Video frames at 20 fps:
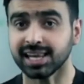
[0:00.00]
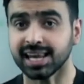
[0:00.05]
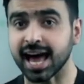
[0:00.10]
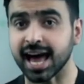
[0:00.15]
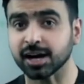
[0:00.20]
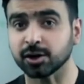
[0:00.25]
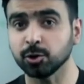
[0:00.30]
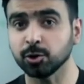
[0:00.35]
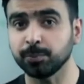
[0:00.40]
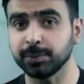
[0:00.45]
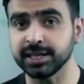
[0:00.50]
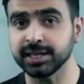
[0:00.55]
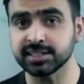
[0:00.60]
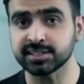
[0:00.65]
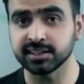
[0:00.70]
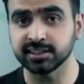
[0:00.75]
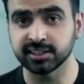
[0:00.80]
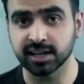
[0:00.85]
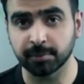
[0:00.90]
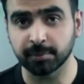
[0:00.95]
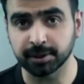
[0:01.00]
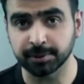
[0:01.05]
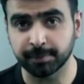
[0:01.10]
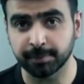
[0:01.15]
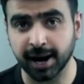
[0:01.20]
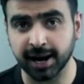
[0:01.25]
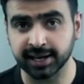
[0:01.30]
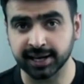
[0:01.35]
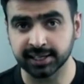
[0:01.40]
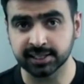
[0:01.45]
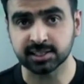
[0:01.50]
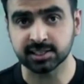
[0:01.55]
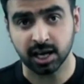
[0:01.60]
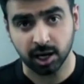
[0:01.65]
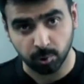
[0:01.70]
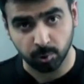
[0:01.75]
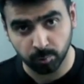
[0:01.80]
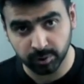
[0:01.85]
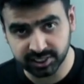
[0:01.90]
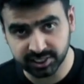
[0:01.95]
lakh rupees in Yummy Bites,
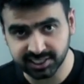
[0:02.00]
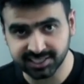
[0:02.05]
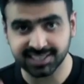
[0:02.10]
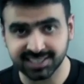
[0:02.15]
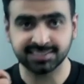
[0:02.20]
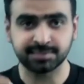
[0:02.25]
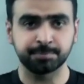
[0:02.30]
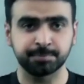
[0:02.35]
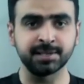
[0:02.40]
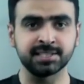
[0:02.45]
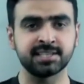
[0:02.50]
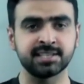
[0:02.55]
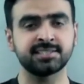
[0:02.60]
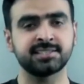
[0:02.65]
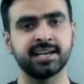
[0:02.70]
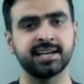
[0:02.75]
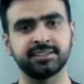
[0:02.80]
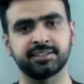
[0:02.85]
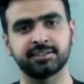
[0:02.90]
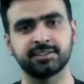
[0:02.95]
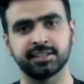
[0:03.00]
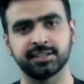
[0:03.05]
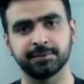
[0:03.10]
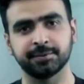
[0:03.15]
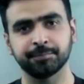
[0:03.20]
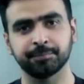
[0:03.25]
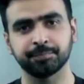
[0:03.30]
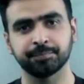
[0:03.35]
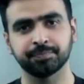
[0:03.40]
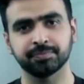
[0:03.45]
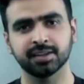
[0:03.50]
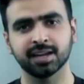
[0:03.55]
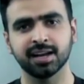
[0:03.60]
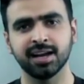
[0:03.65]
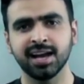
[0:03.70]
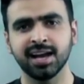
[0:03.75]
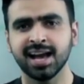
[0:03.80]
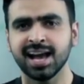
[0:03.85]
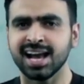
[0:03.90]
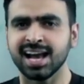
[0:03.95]
which is his business entity.
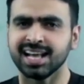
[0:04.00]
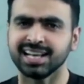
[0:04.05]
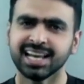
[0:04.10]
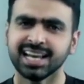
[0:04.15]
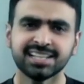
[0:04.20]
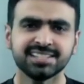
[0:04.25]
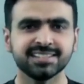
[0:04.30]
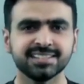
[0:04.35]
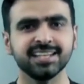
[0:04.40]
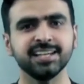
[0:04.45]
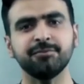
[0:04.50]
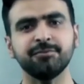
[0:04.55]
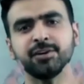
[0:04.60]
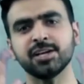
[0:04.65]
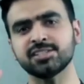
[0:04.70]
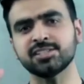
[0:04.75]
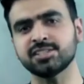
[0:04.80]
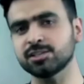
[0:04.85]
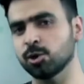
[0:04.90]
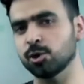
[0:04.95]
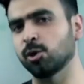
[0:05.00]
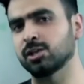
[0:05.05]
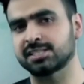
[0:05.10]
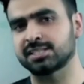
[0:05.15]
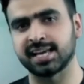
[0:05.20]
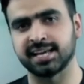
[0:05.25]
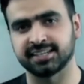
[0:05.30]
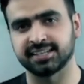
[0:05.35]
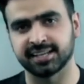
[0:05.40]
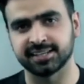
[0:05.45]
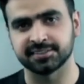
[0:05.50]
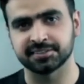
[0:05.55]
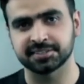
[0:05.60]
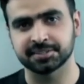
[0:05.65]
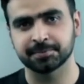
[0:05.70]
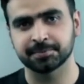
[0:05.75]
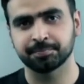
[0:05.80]
Let's rephrase this whole sentence.